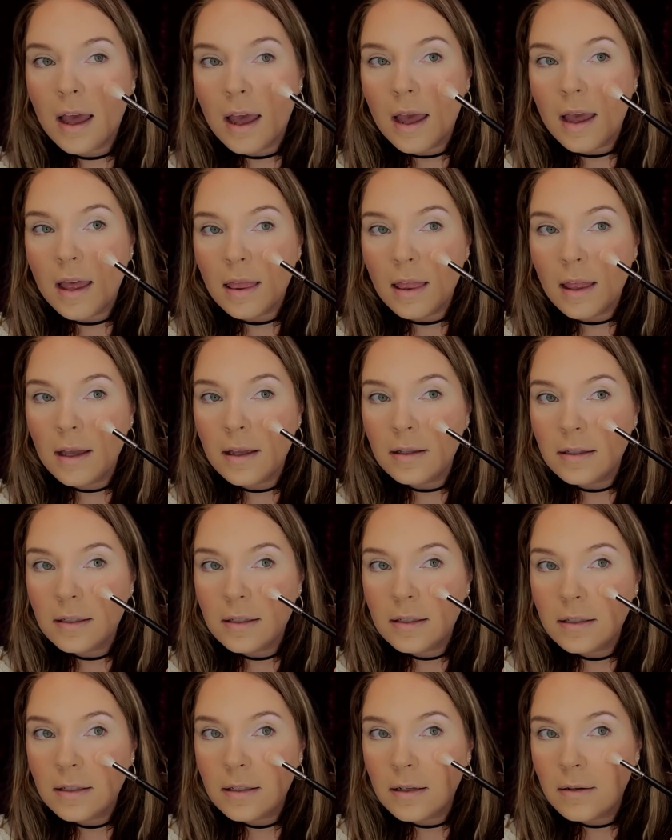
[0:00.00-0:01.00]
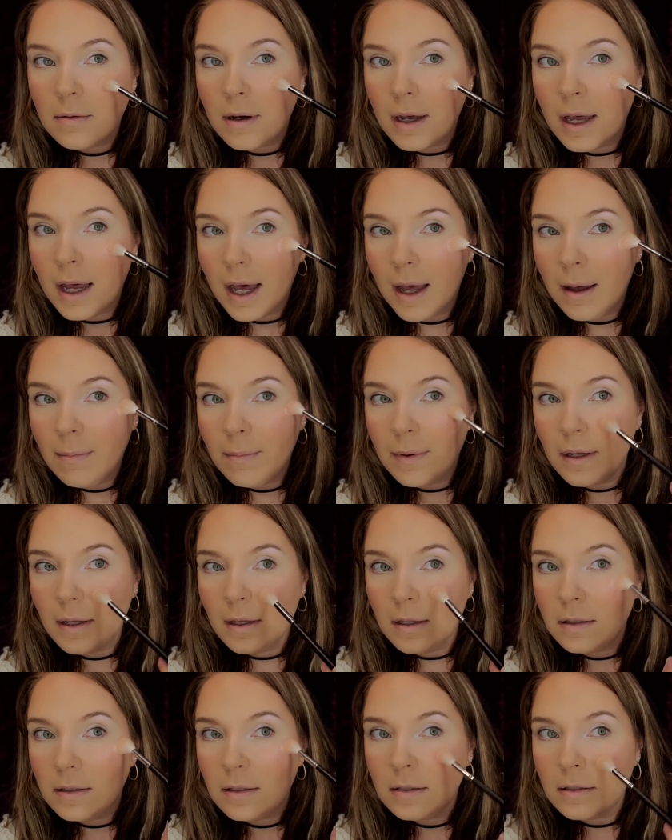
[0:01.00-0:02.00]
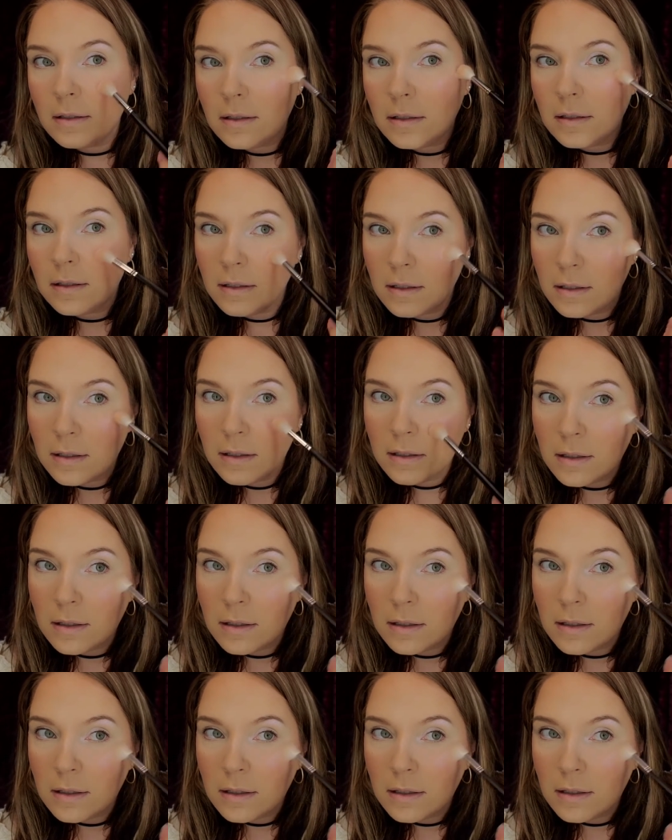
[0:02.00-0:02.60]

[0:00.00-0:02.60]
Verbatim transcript: And let's see what happens